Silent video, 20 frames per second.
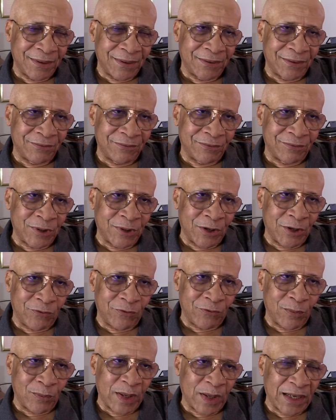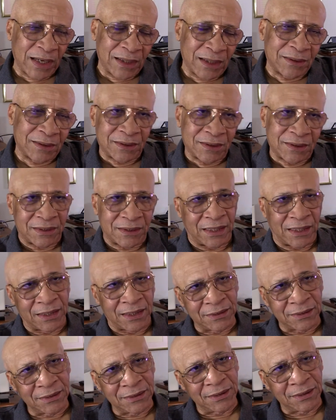From what I
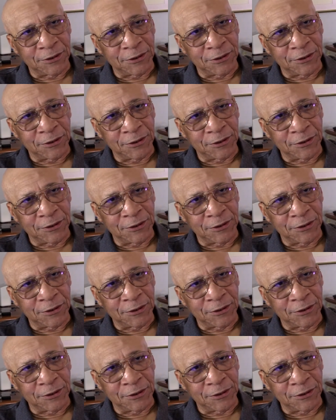understand,